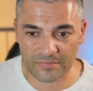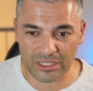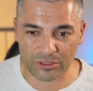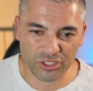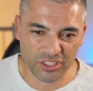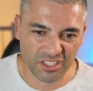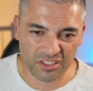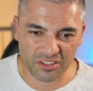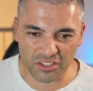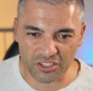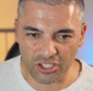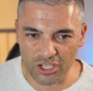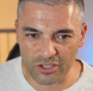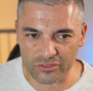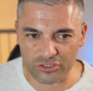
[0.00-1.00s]
Now looking at the
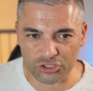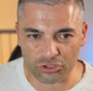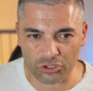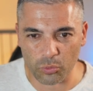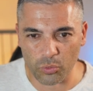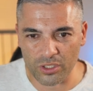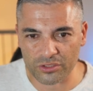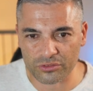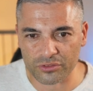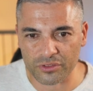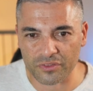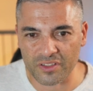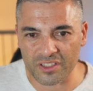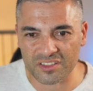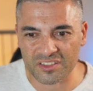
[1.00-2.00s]
curvature, I wonder
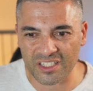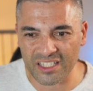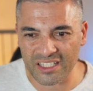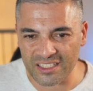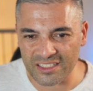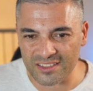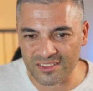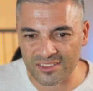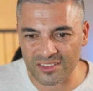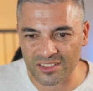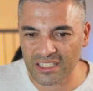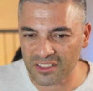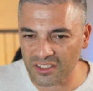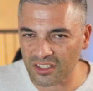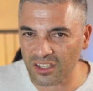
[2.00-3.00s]
if this is
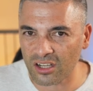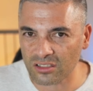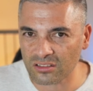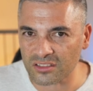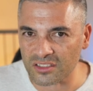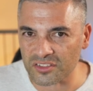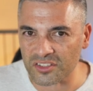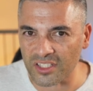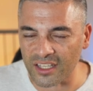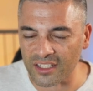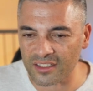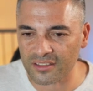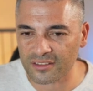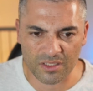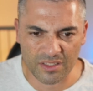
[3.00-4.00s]
in a
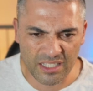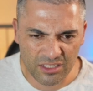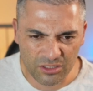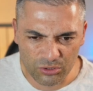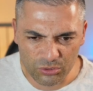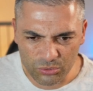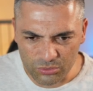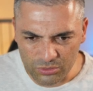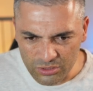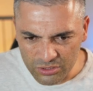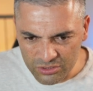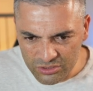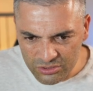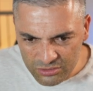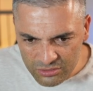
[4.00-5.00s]
cul-de-sac. And that lawn
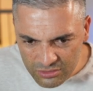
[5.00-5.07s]
looks